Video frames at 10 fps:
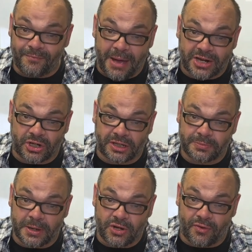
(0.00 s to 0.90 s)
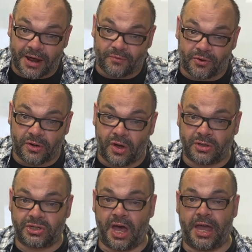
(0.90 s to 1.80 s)
magic that's been around for a long
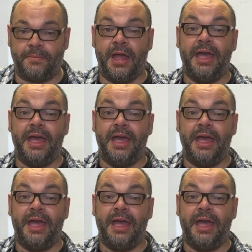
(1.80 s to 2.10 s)
time,